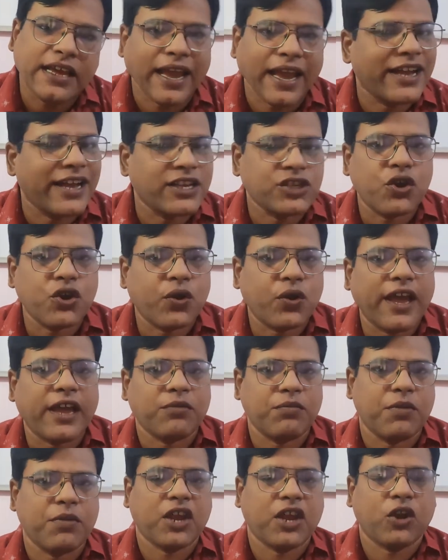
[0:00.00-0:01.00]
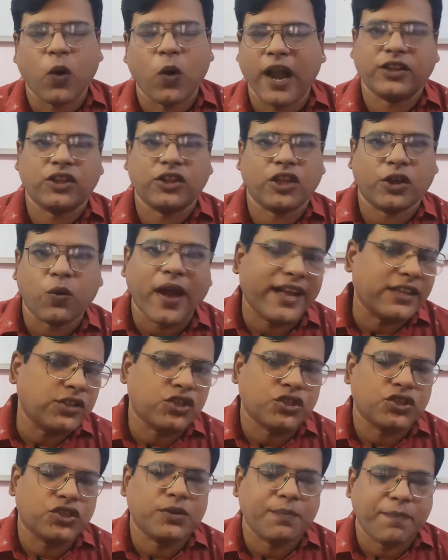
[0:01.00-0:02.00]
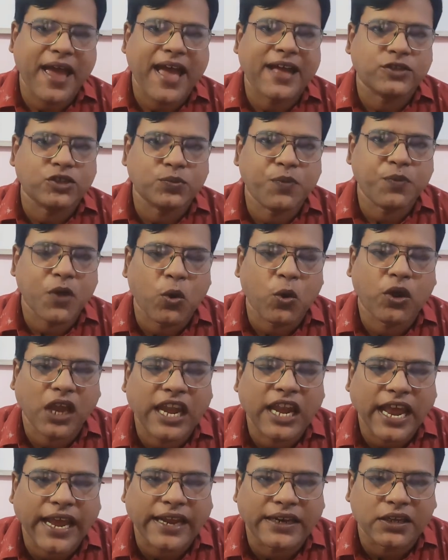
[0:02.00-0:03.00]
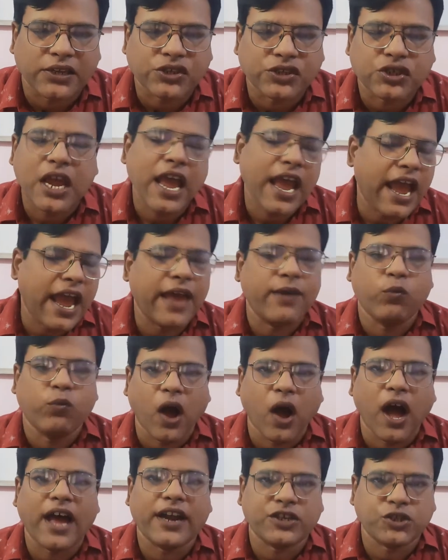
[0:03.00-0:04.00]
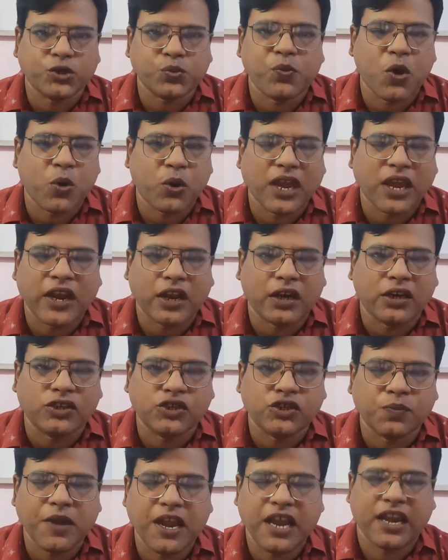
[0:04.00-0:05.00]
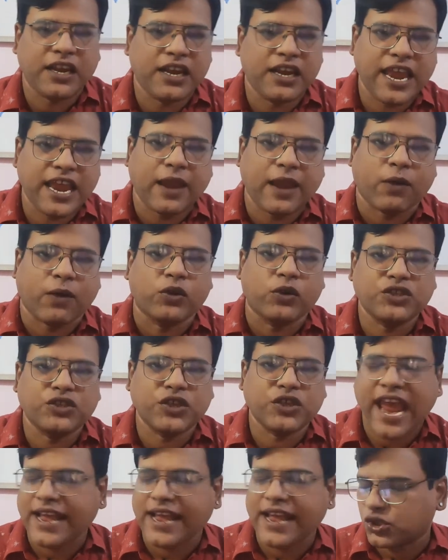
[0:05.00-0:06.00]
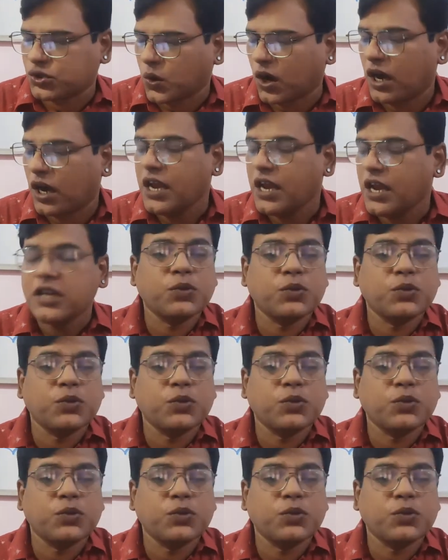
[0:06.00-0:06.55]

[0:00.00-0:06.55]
Yes, you heard me correct. The question is about spoken English and what does spoken English mean? And here is the answer.